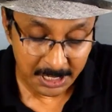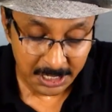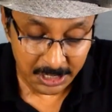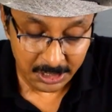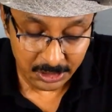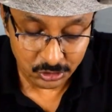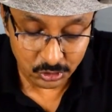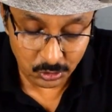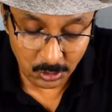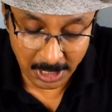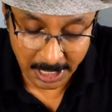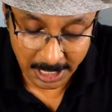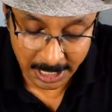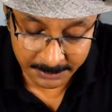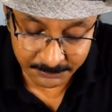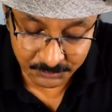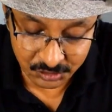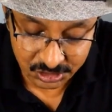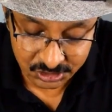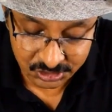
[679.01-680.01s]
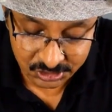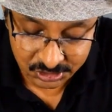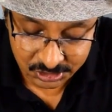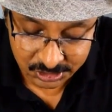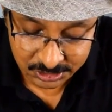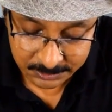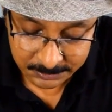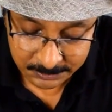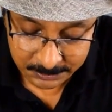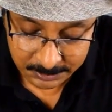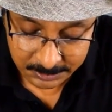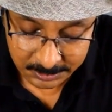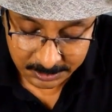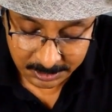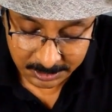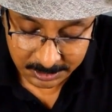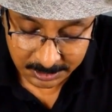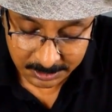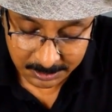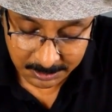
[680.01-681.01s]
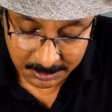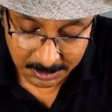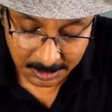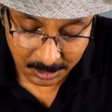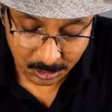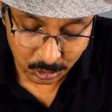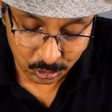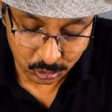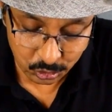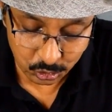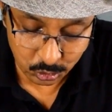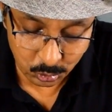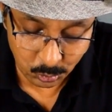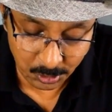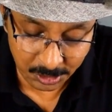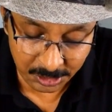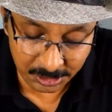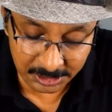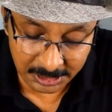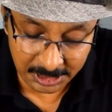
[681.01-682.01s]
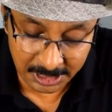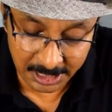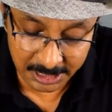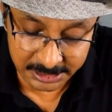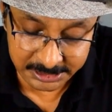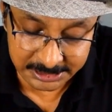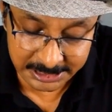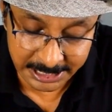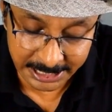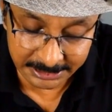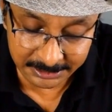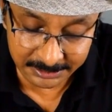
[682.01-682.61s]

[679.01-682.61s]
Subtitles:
So I'm just showing the cards like